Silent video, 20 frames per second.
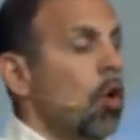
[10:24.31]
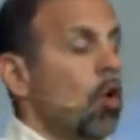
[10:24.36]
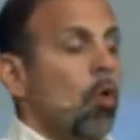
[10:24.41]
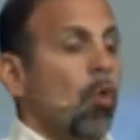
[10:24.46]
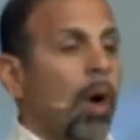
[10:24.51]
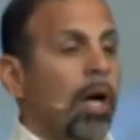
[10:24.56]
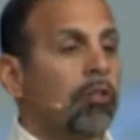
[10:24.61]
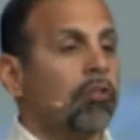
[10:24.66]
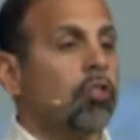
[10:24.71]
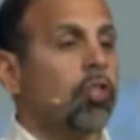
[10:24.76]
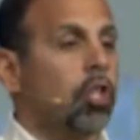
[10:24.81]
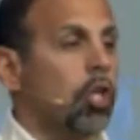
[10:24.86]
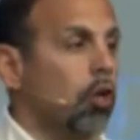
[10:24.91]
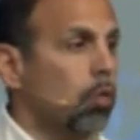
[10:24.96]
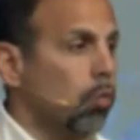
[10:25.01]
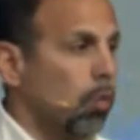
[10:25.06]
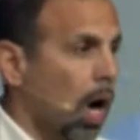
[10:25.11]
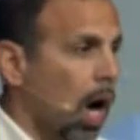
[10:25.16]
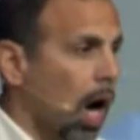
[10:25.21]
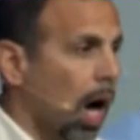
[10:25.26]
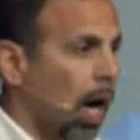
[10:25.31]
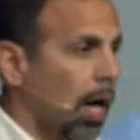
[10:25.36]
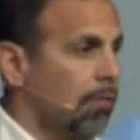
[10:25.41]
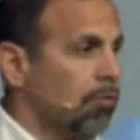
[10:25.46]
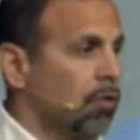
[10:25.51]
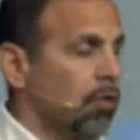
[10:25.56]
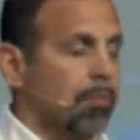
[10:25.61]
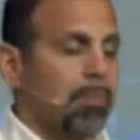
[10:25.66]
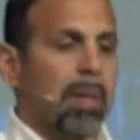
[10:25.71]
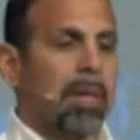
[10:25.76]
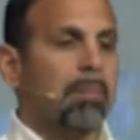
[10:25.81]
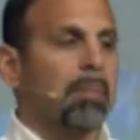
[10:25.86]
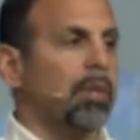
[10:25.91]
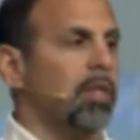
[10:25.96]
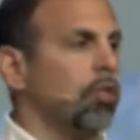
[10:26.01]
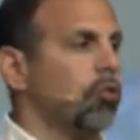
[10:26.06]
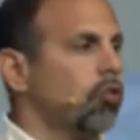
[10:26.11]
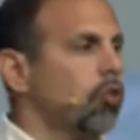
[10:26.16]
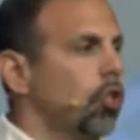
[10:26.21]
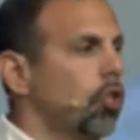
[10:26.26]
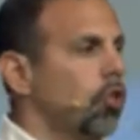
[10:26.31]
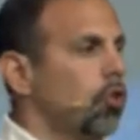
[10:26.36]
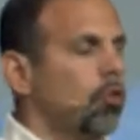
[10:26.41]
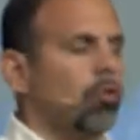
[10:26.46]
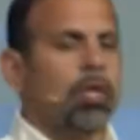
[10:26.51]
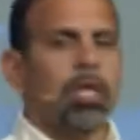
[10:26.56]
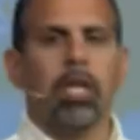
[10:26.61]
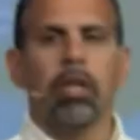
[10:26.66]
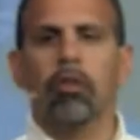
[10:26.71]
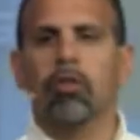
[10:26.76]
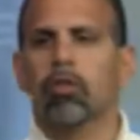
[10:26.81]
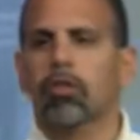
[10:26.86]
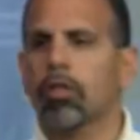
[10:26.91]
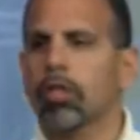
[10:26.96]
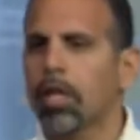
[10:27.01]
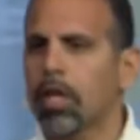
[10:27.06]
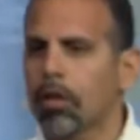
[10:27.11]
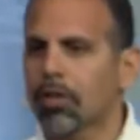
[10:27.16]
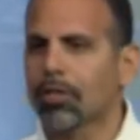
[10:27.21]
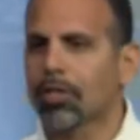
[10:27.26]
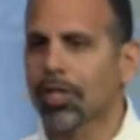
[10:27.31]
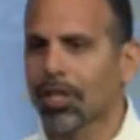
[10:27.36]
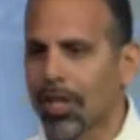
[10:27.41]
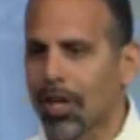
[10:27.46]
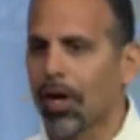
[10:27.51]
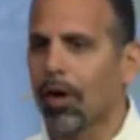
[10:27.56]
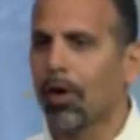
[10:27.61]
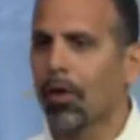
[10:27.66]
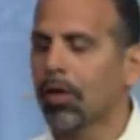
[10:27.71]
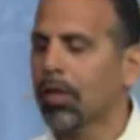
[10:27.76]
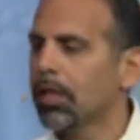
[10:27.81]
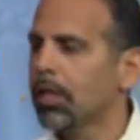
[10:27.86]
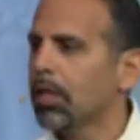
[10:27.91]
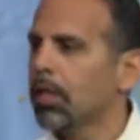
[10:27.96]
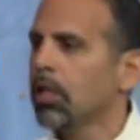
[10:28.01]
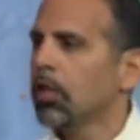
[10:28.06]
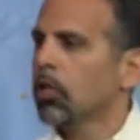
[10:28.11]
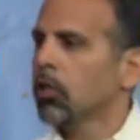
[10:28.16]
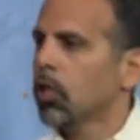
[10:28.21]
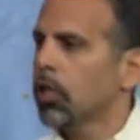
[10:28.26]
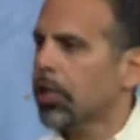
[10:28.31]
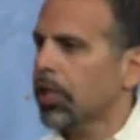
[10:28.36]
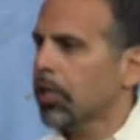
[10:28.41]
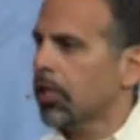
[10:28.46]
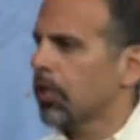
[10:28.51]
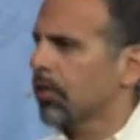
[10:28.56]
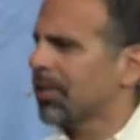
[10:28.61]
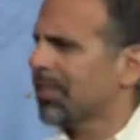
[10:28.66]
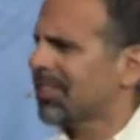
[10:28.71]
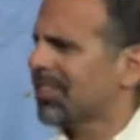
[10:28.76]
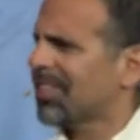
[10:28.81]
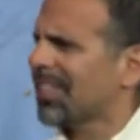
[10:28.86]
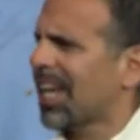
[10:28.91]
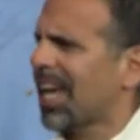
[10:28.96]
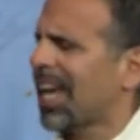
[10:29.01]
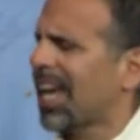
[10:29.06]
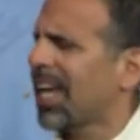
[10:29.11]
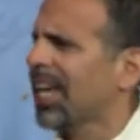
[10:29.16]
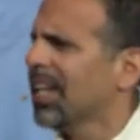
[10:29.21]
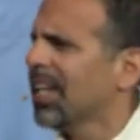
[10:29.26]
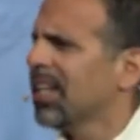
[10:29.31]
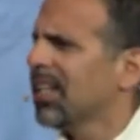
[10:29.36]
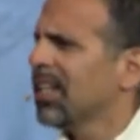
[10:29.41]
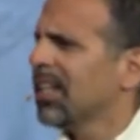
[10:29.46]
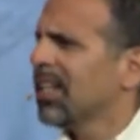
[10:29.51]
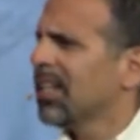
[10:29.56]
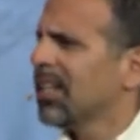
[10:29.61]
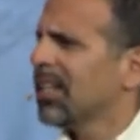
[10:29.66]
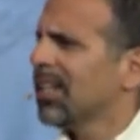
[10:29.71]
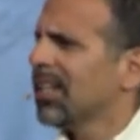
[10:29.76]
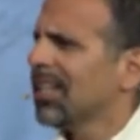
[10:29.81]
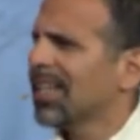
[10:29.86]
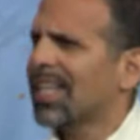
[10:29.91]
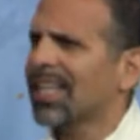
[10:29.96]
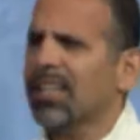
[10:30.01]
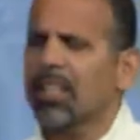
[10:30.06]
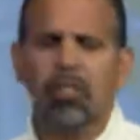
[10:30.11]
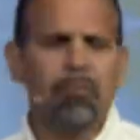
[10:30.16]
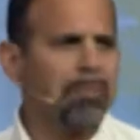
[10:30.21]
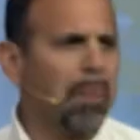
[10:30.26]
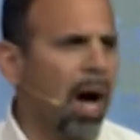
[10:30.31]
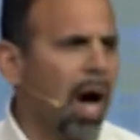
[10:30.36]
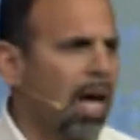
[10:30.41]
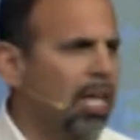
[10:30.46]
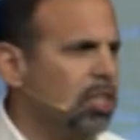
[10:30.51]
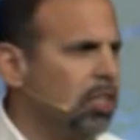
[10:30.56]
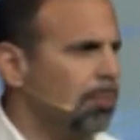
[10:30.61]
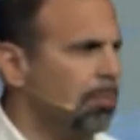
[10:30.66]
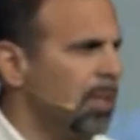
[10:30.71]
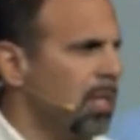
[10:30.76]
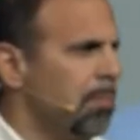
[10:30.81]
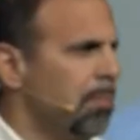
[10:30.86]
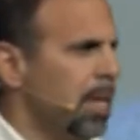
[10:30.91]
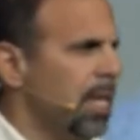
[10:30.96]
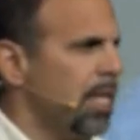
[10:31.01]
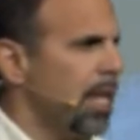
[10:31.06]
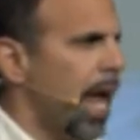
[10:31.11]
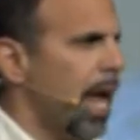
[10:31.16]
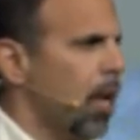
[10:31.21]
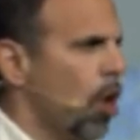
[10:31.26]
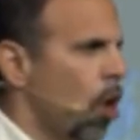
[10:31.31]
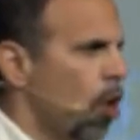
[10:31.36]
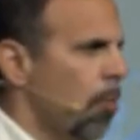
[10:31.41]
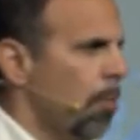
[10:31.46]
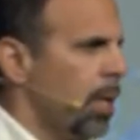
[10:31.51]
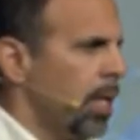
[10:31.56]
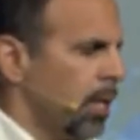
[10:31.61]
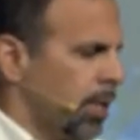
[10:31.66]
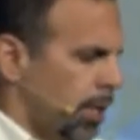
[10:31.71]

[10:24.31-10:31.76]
When she arrives, the people that she knew years and years ago look at her and say, can this possibly be Naomi?